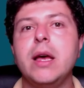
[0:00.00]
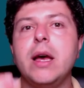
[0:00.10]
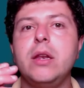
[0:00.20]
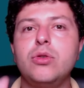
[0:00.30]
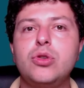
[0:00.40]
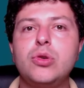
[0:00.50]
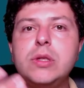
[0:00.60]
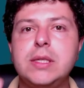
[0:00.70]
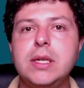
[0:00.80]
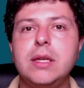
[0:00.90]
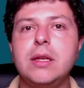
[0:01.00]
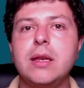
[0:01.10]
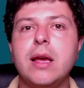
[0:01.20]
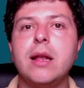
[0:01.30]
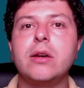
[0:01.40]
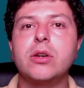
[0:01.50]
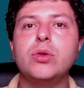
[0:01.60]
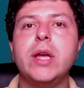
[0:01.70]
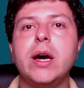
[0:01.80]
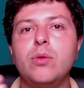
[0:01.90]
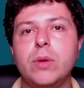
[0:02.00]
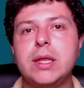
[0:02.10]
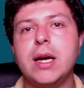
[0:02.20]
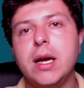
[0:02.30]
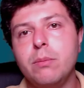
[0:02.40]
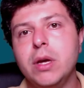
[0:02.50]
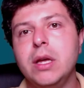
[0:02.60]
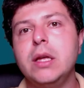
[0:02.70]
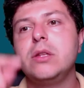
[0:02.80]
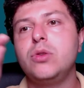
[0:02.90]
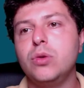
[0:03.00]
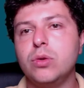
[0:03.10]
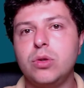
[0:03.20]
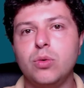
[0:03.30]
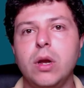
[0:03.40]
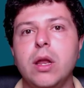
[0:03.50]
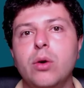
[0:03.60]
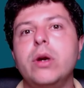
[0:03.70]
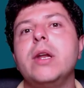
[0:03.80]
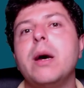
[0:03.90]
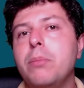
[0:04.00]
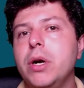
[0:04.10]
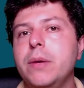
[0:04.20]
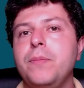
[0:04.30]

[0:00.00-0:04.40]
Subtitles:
and you should see the inhaler go down with time to a lower number.